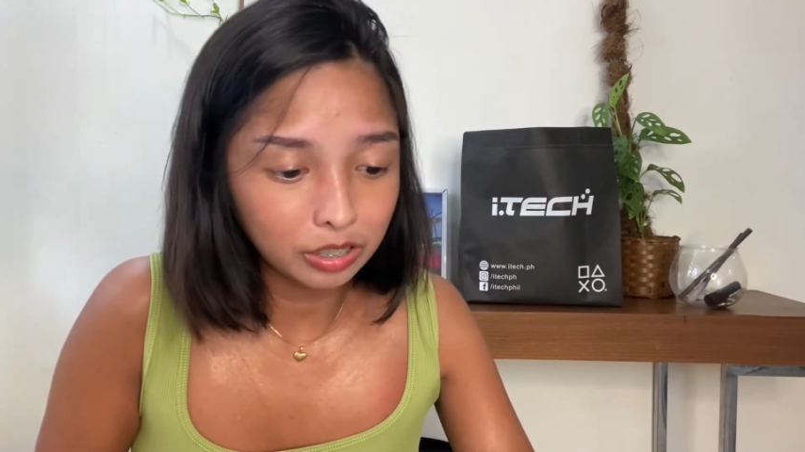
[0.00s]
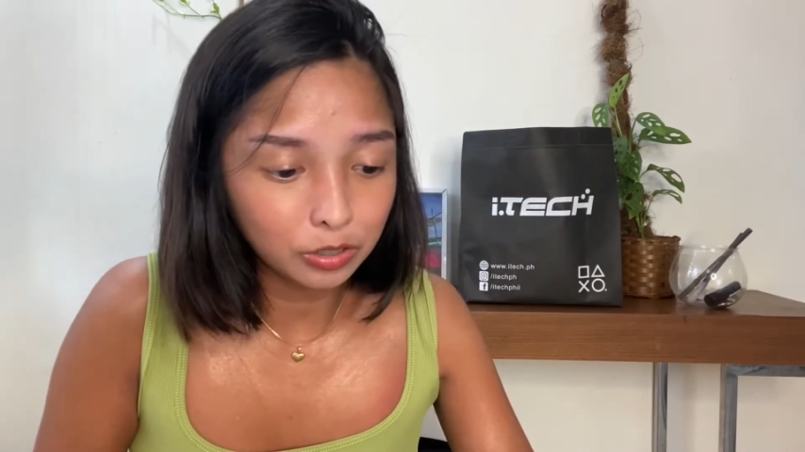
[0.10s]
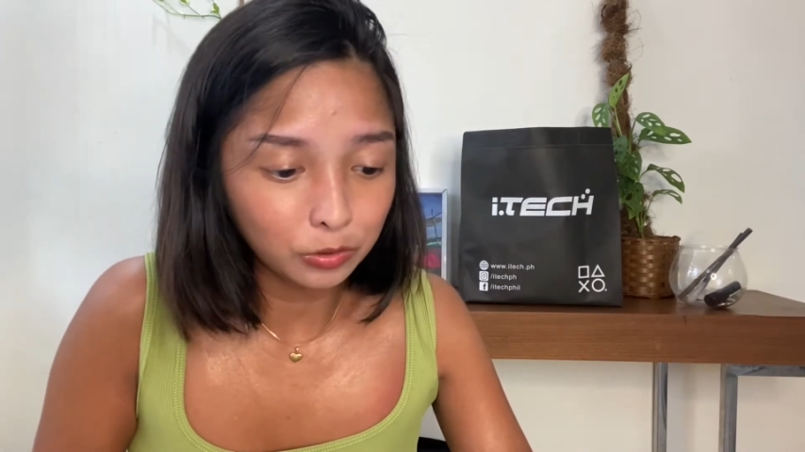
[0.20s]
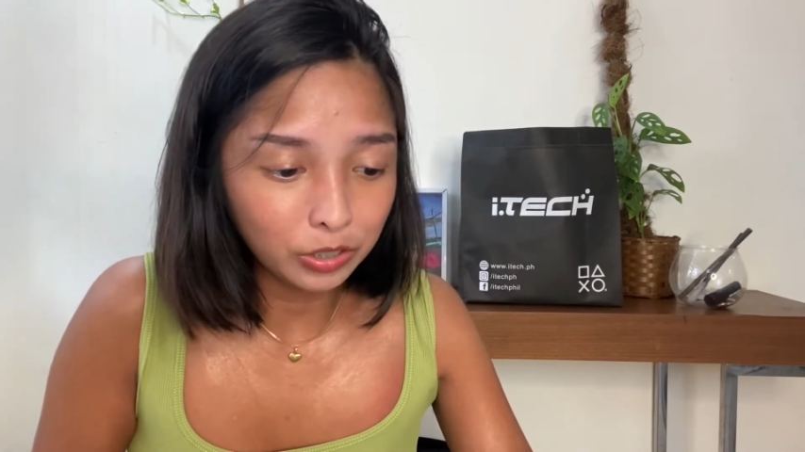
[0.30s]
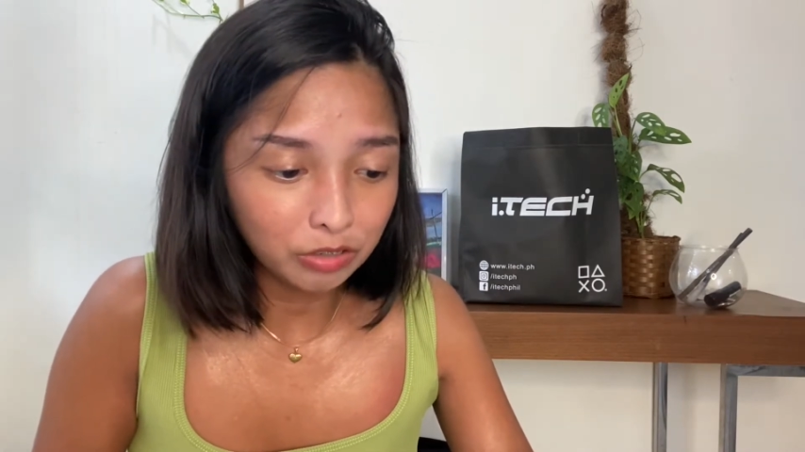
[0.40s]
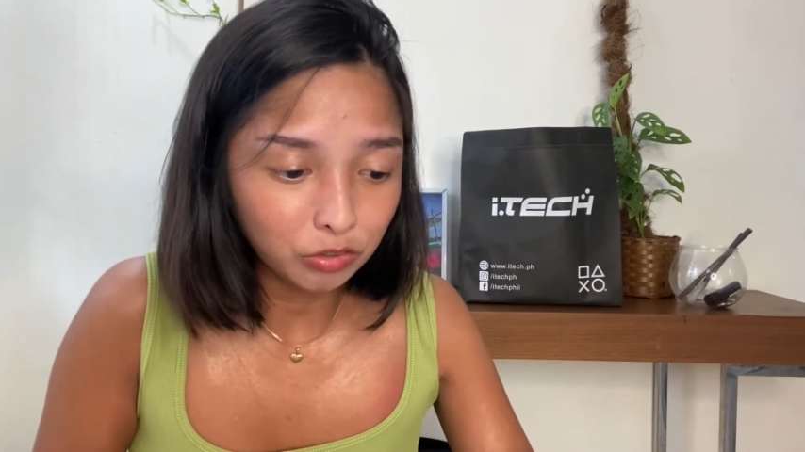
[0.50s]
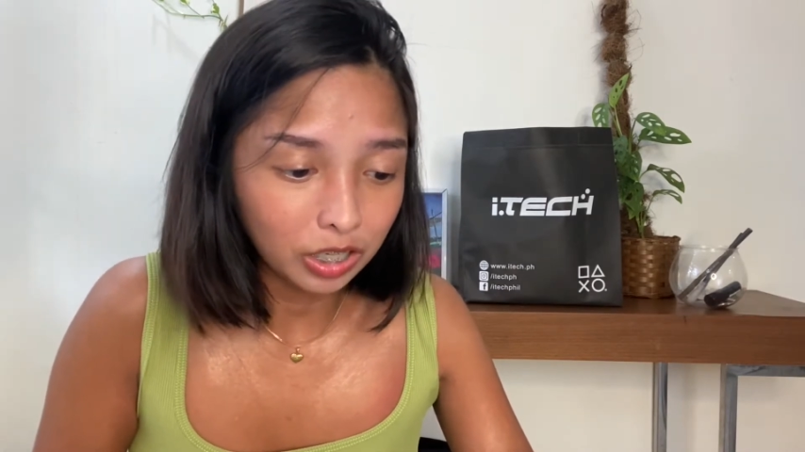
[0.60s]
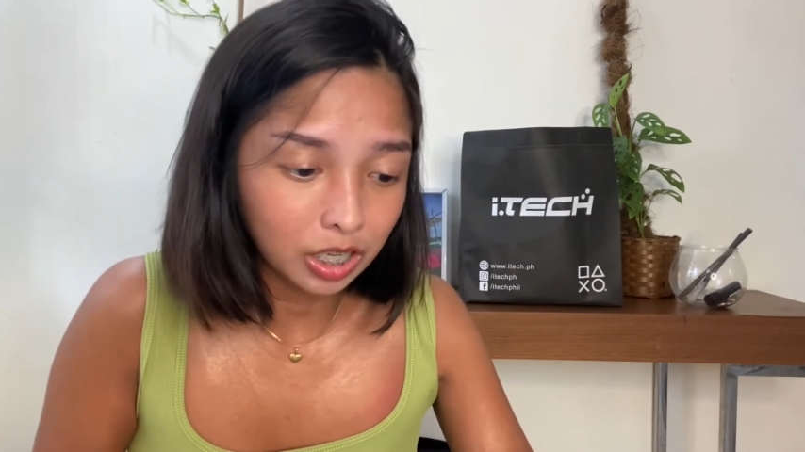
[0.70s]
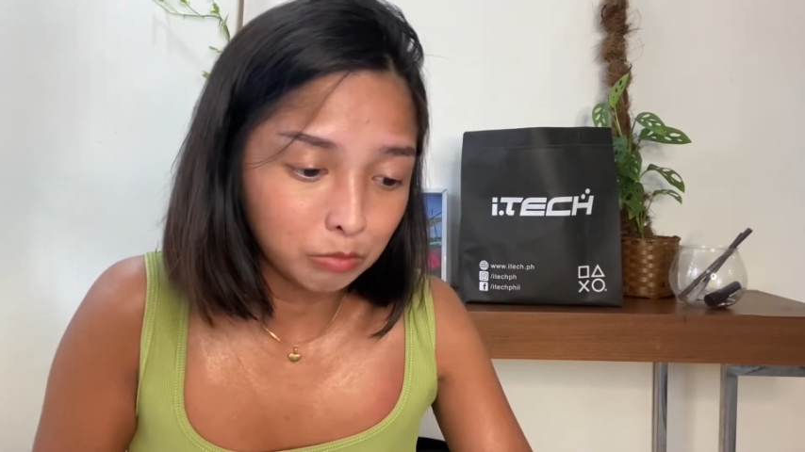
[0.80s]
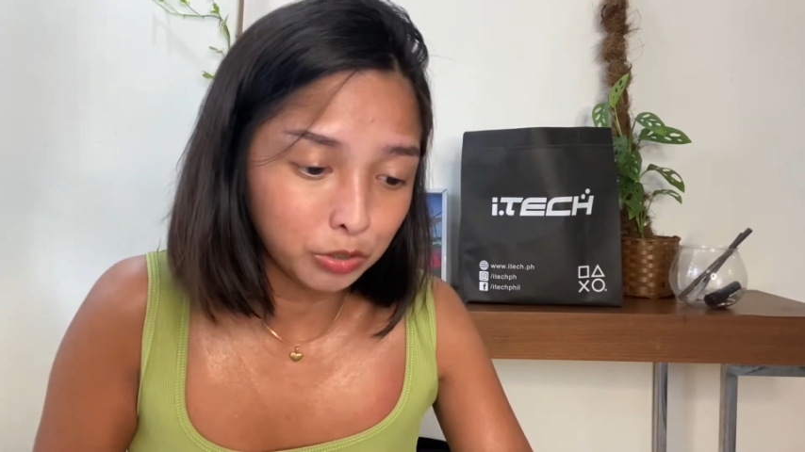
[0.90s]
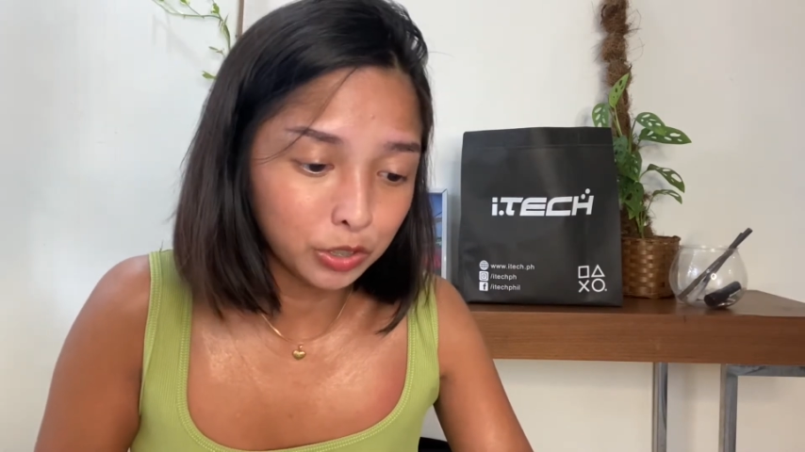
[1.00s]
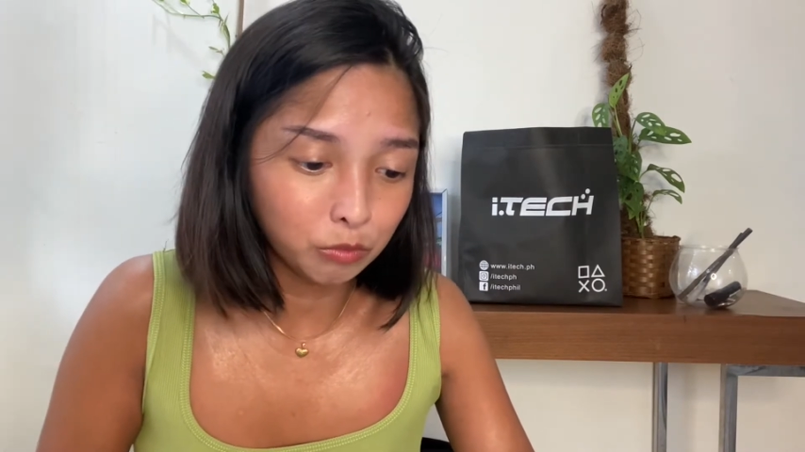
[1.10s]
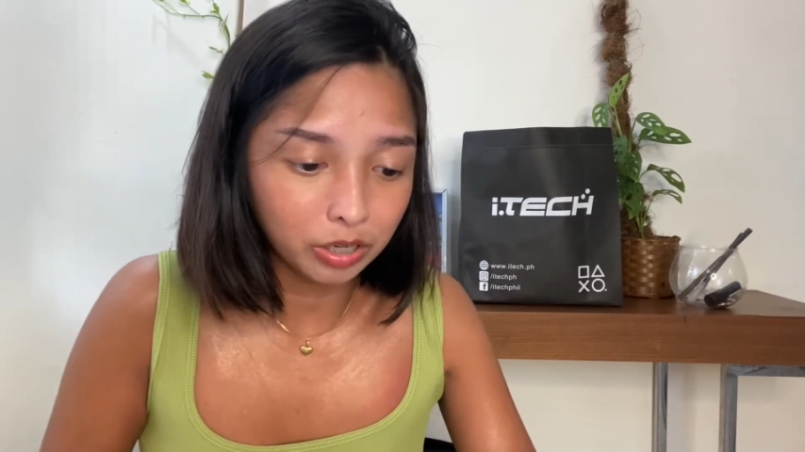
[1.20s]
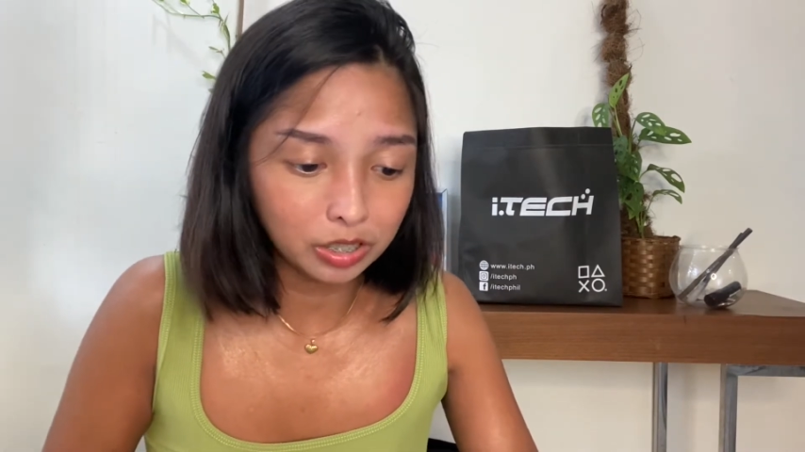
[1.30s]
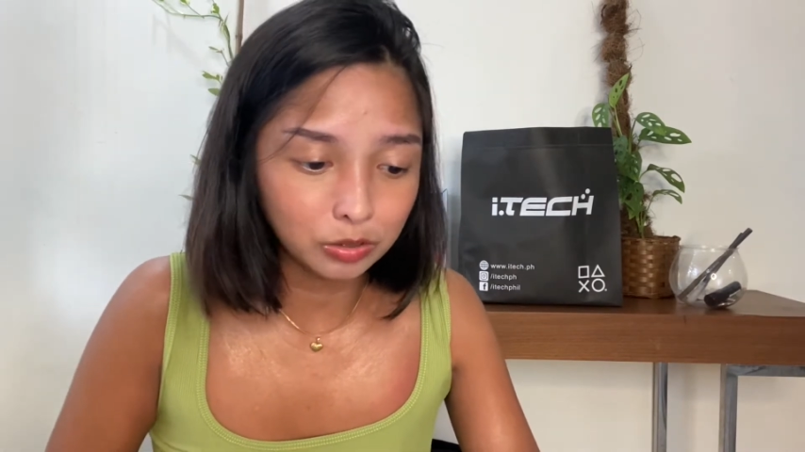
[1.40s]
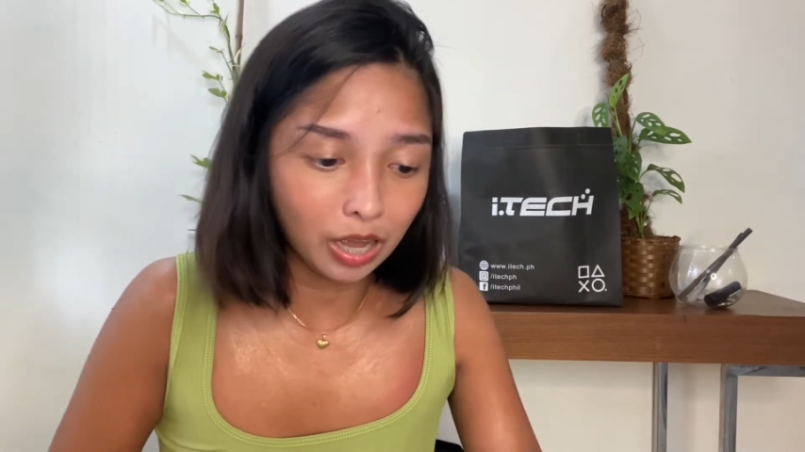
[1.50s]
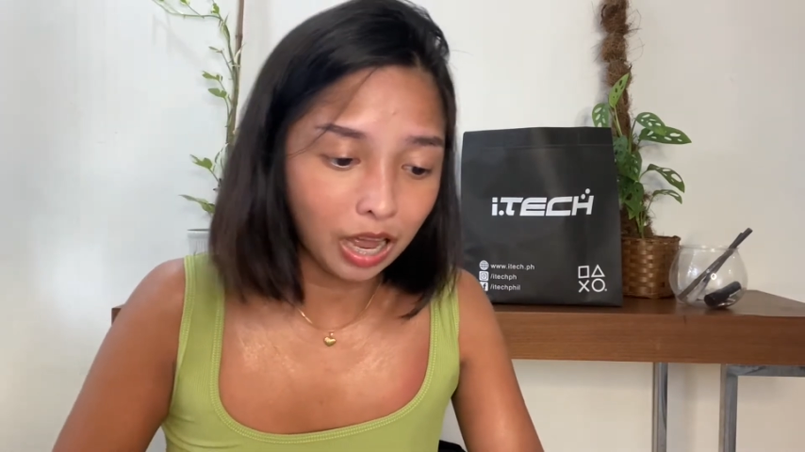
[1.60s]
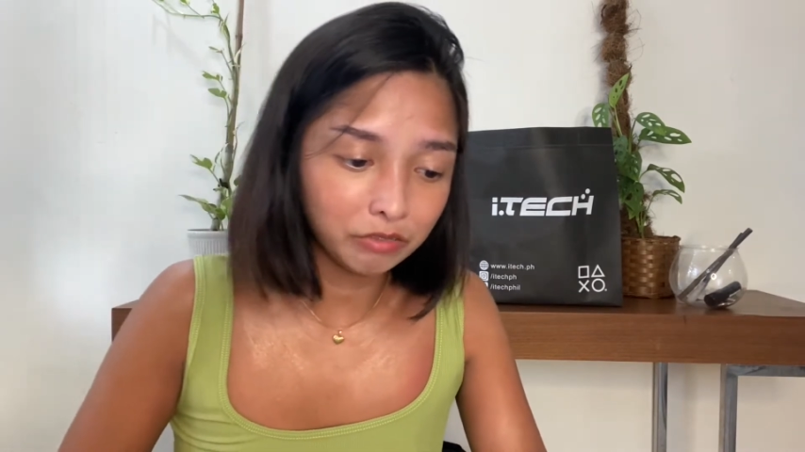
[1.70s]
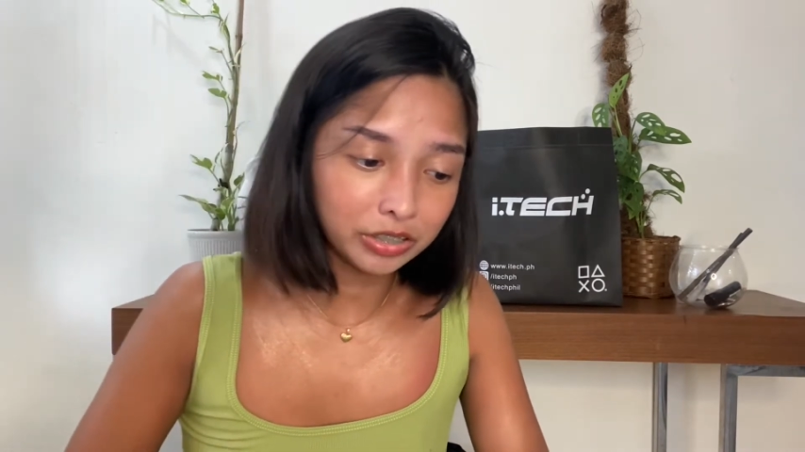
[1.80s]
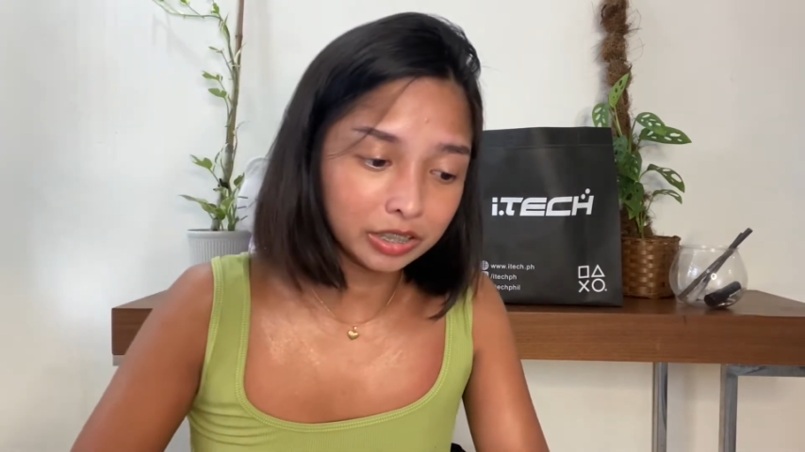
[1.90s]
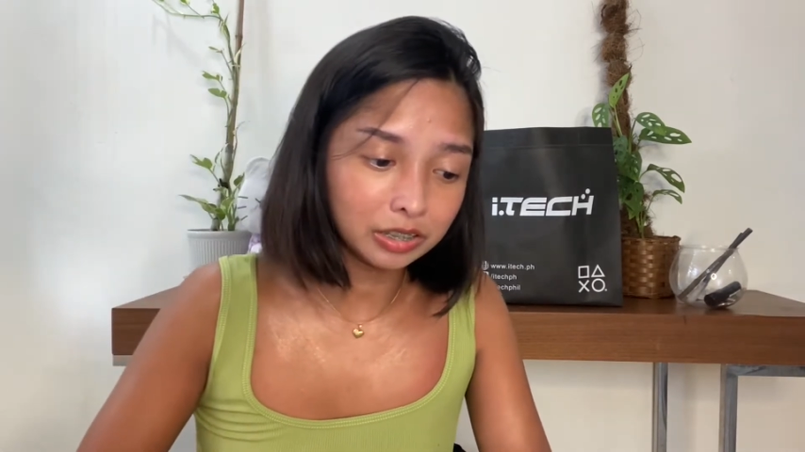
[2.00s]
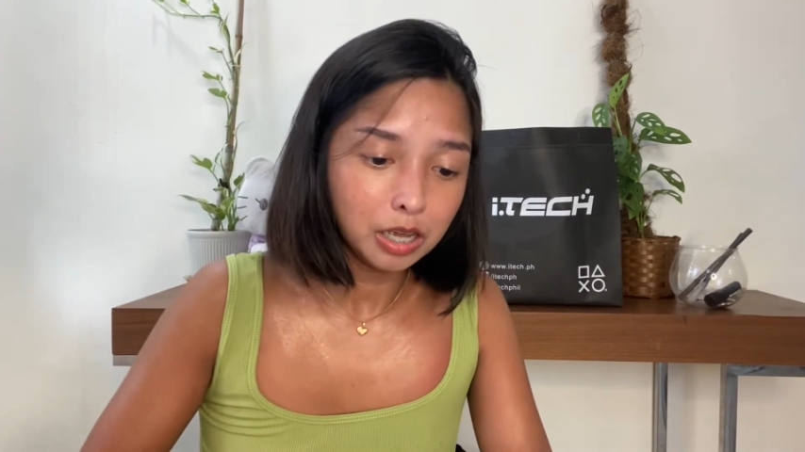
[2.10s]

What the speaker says: you're looking for a keyboard, you wanted to have it